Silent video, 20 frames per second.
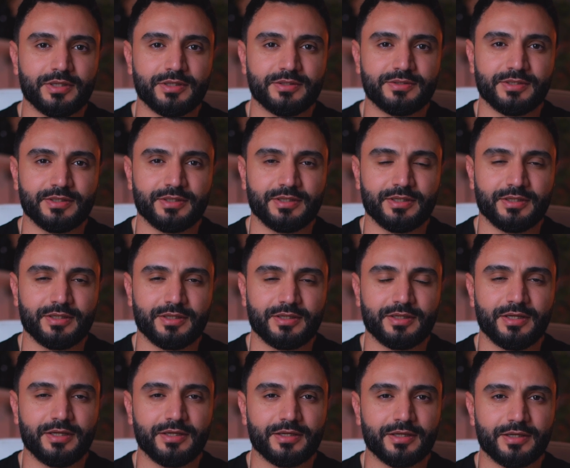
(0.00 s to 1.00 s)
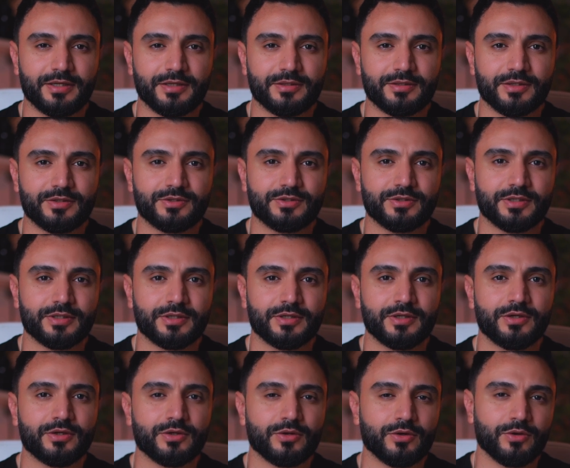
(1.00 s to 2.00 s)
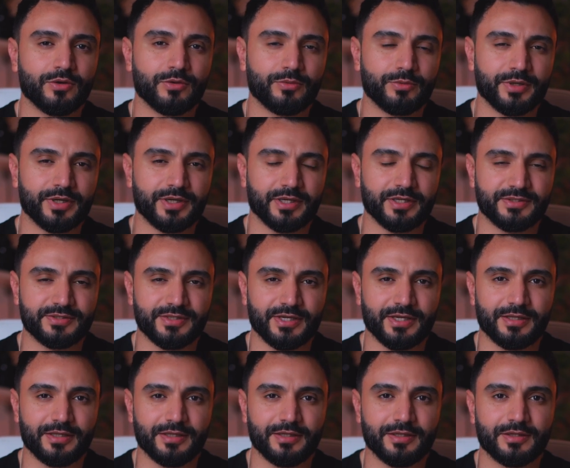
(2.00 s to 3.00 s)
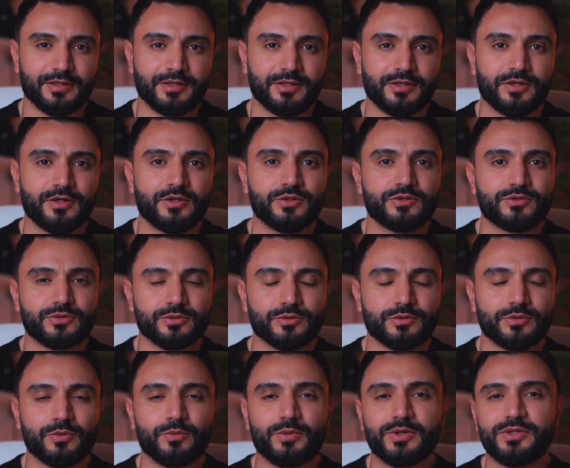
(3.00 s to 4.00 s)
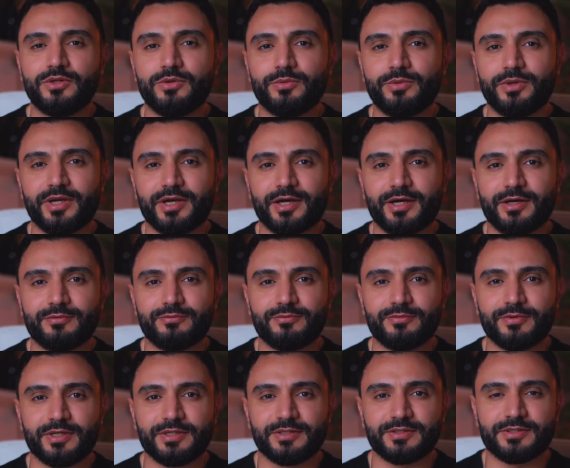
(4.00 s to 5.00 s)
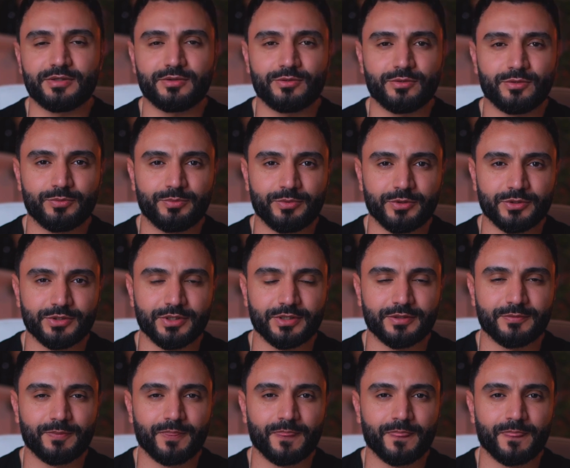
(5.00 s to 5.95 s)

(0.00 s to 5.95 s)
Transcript: is in Clean Architecture Go where exactly. So what do we have in the core project?